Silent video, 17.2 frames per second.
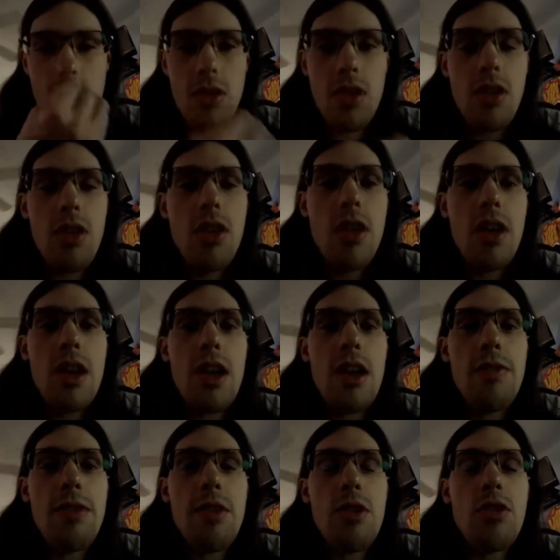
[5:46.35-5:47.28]
see
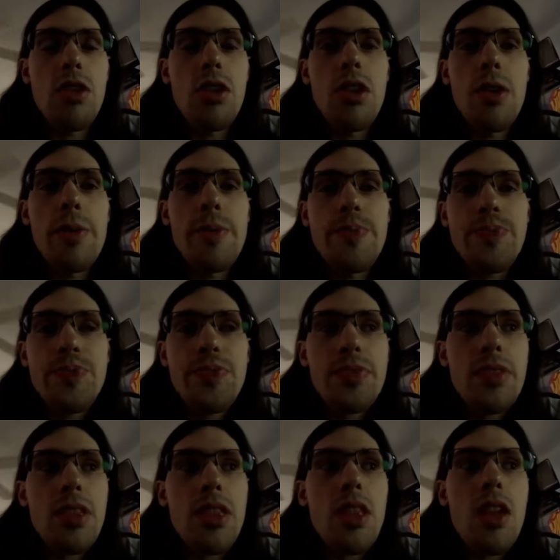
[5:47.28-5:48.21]
if there's a
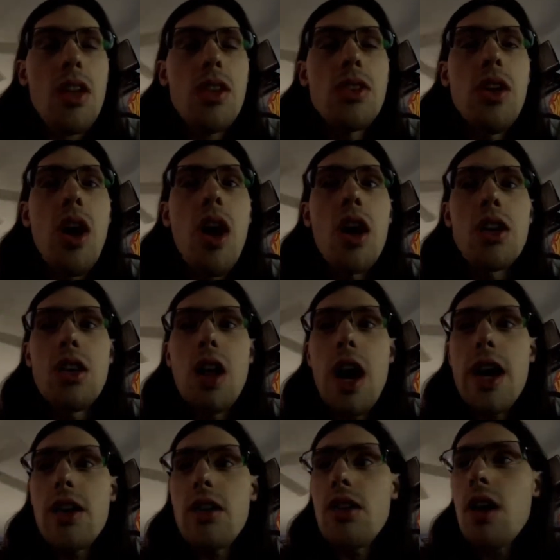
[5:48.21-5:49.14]
long
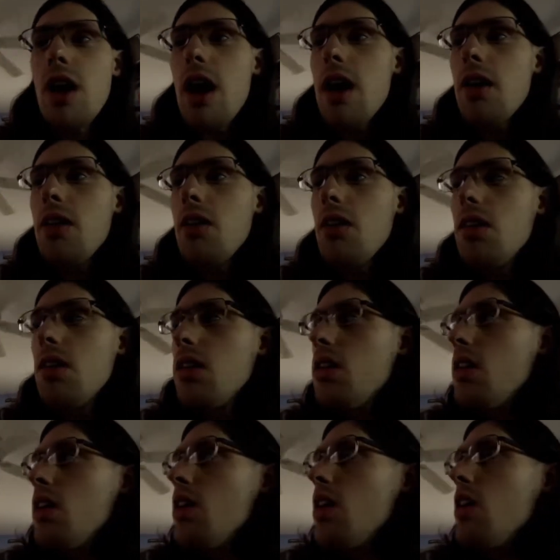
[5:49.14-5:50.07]
line or not.
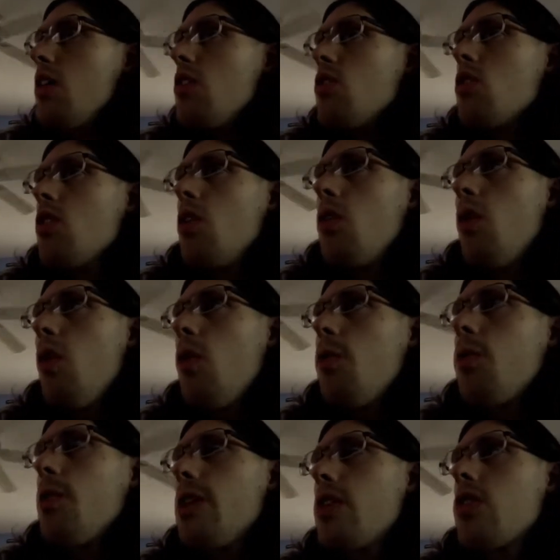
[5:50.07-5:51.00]
So
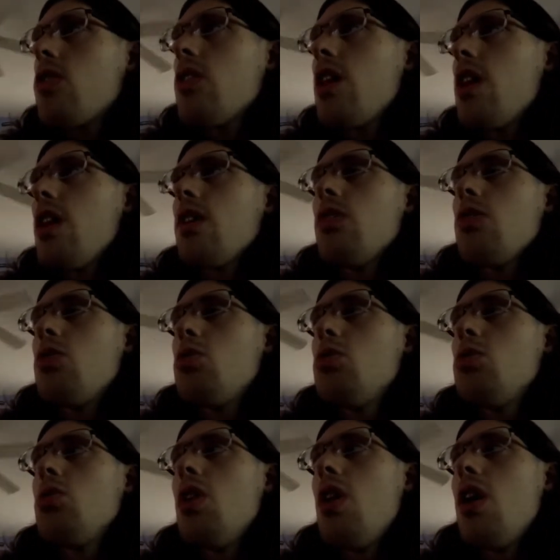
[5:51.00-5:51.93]
hopefully it's not
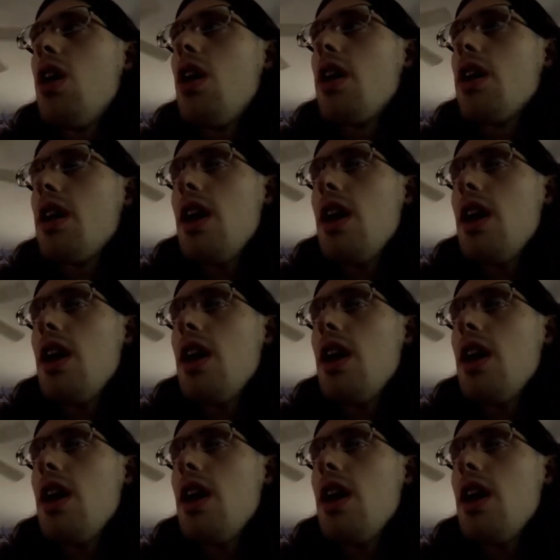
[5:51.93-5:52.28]
too long,